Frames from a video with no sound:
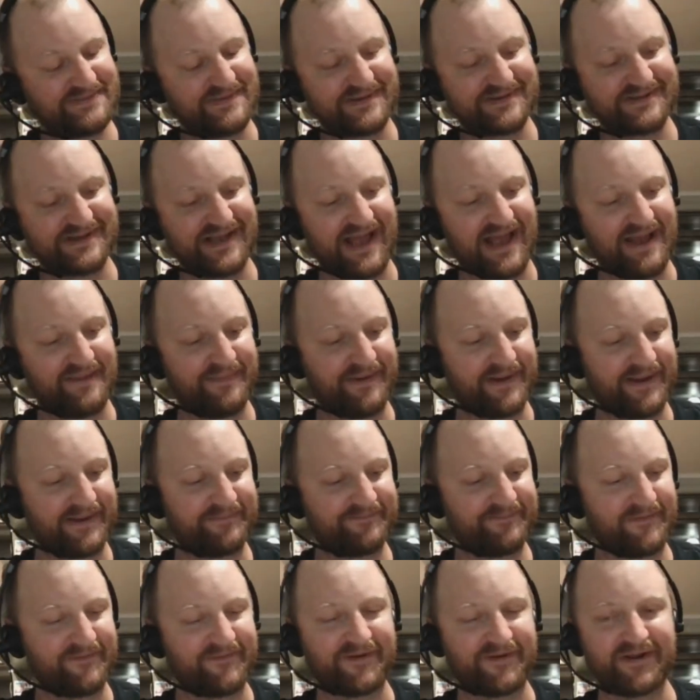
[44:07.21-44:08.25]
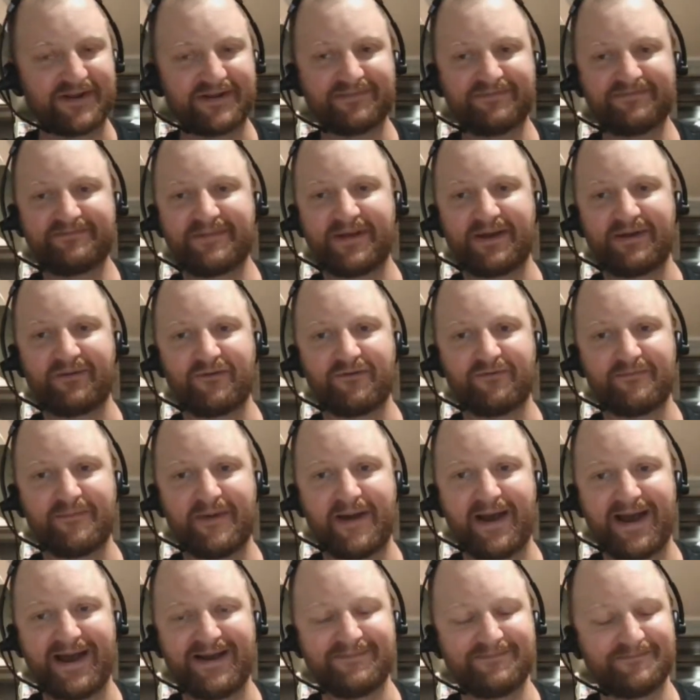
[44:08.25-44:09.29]
me to say it, but I've got to think with
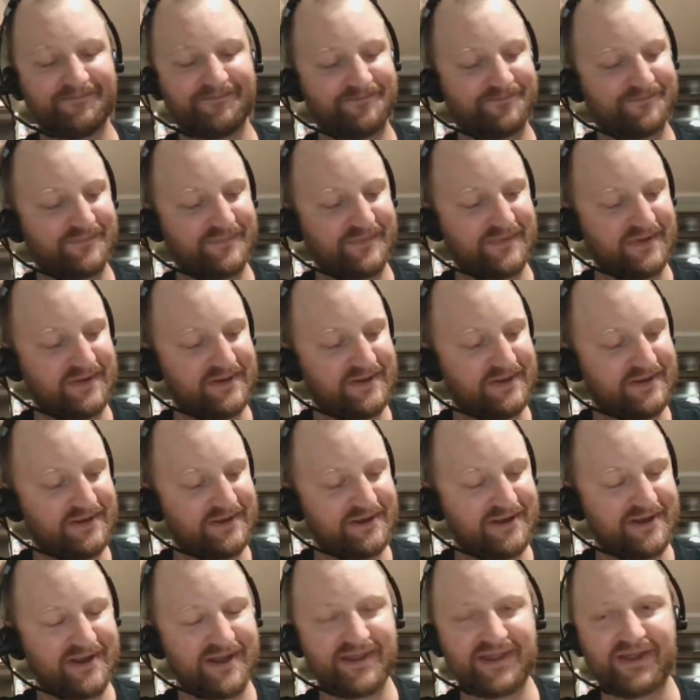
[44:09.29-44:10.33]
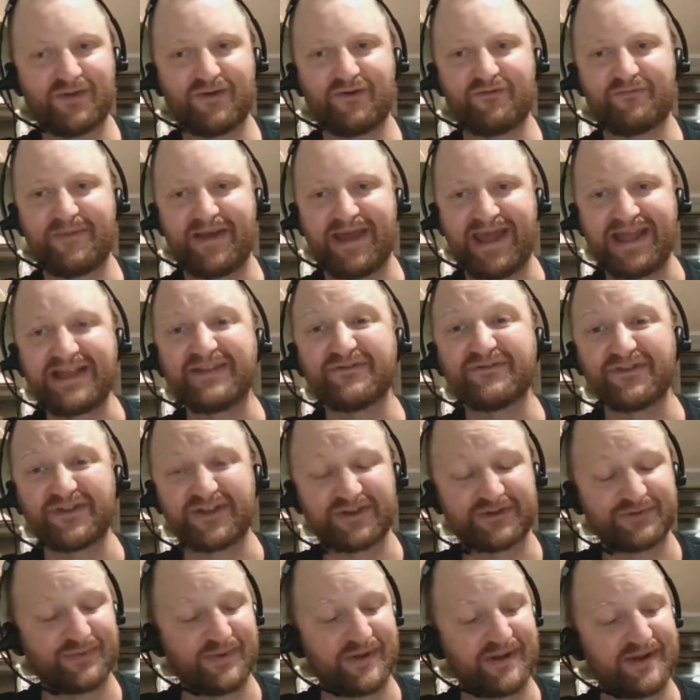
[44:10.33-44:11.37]
my head for
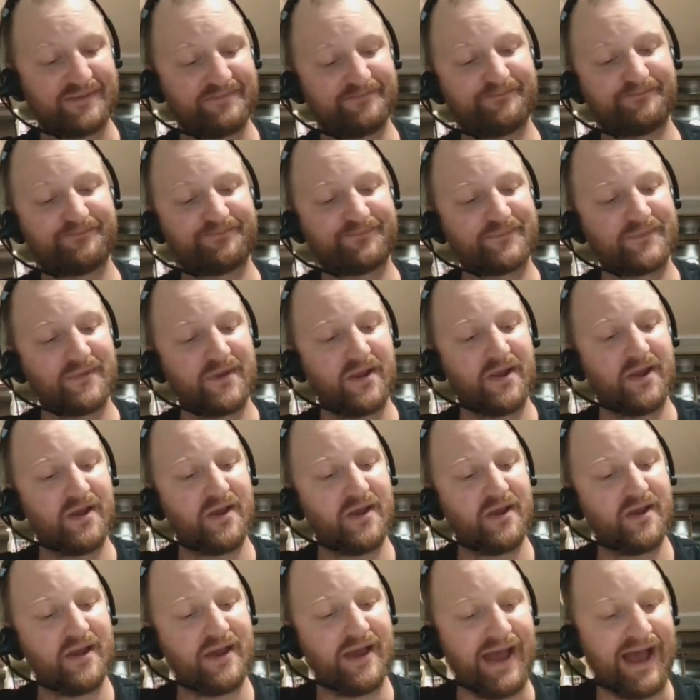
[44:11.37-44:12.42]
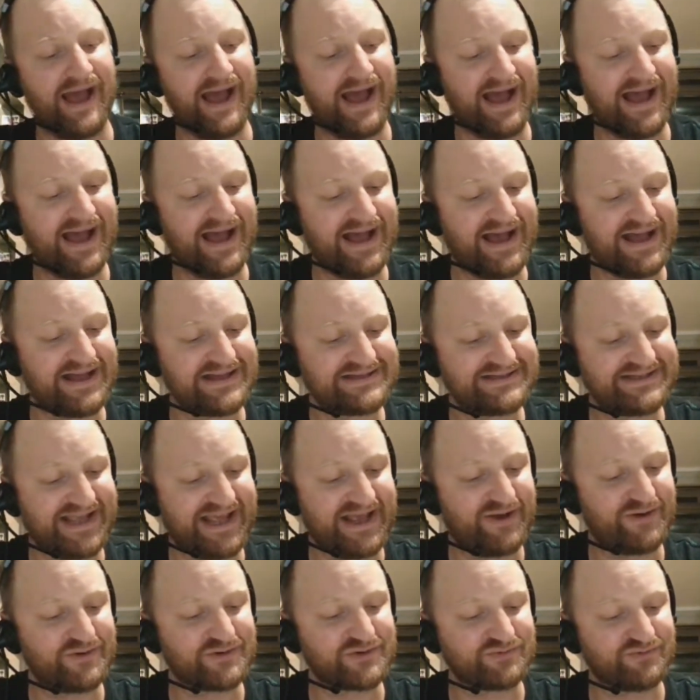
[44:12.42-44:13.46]
this one.
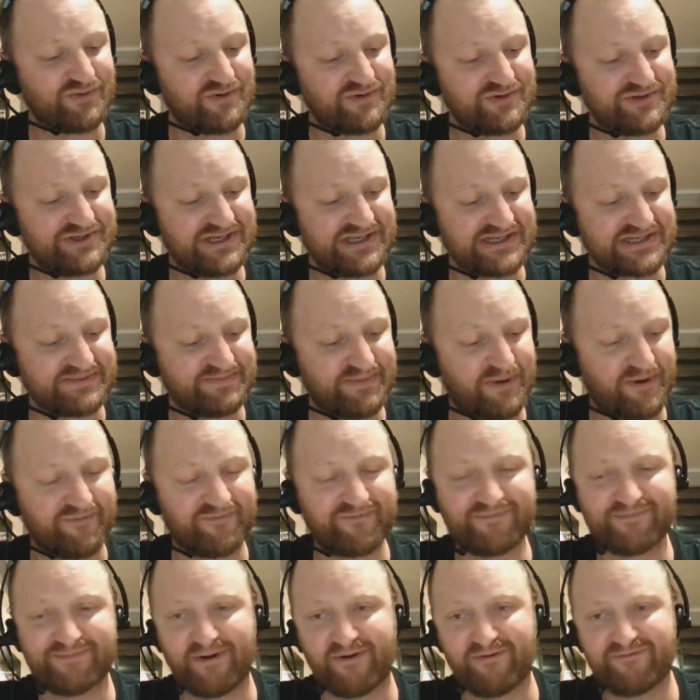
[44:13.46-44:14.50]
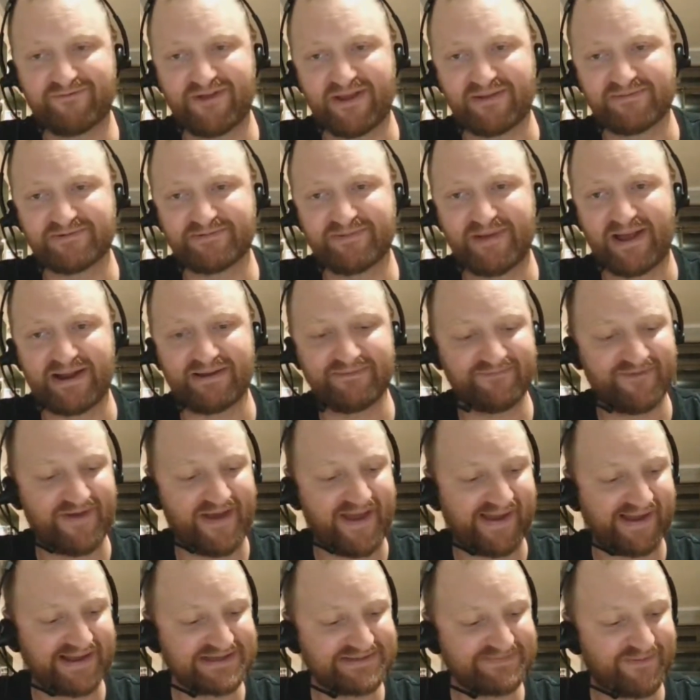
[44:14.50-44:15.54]
Seagulls, Roosters. Both teams played in
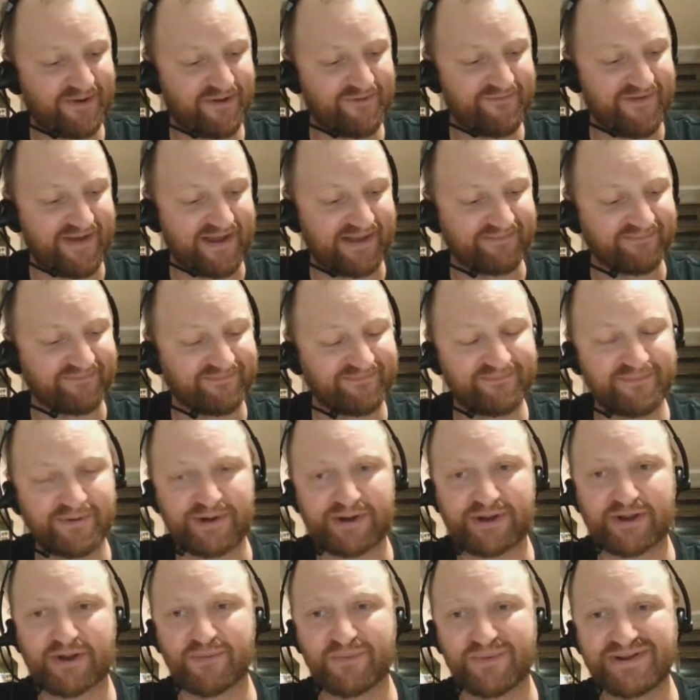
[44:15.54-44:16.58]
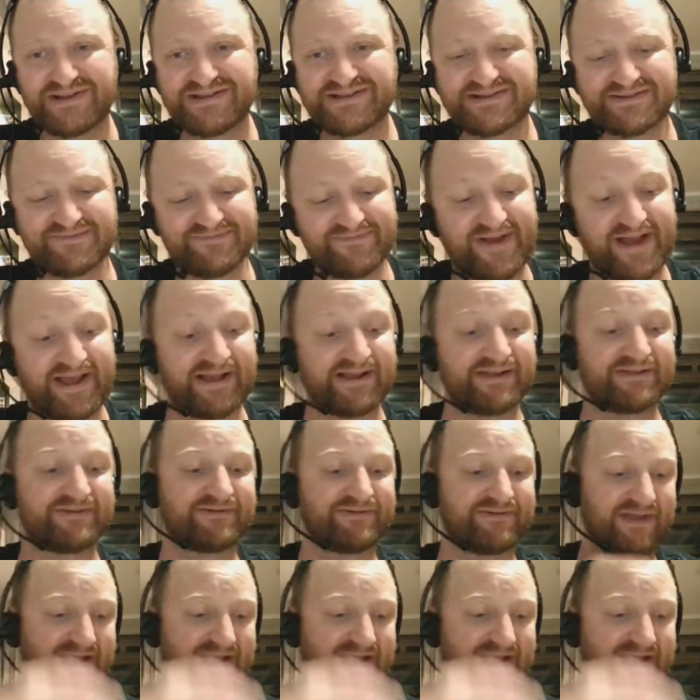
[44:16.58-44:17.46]
Vegas. Both had pretty good wins in Vegas